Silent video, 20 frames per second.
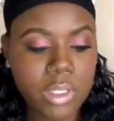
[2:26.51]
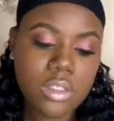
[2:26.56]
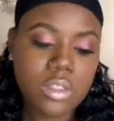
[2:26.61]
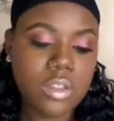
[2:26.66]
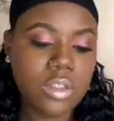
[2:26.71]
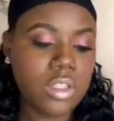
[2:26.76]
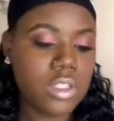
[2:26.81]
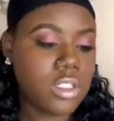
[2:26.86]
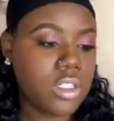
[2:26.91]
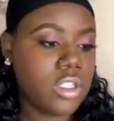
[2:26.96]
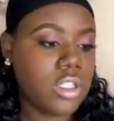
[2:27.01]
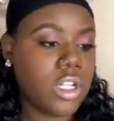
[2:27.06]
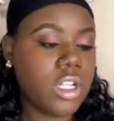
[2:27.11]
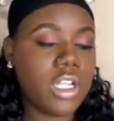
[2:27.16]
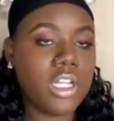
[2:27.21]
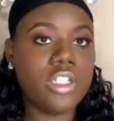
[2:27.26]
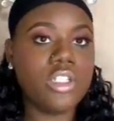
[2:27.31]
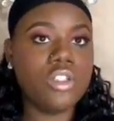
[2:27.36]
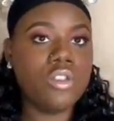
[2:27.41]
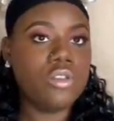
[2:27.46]
So this is all I
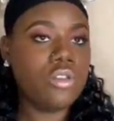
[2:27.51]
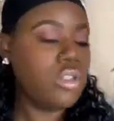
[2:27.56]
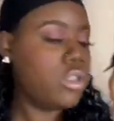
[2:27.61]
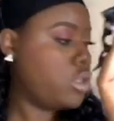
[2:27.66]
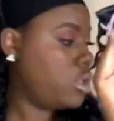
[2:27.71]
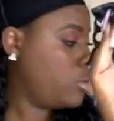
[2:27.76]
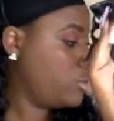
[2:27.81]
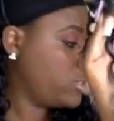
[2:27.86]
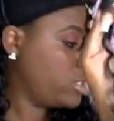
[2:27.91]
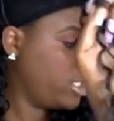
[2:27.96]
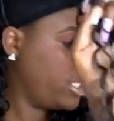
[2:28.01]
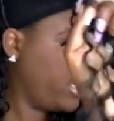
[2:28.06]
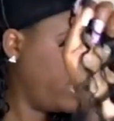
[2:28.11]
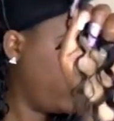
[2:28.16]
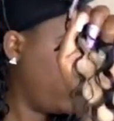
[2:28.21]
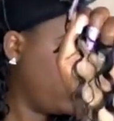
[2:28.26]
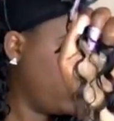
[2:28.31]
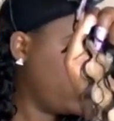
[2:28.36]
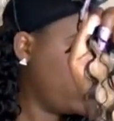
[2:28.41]
do. The glue is laid on the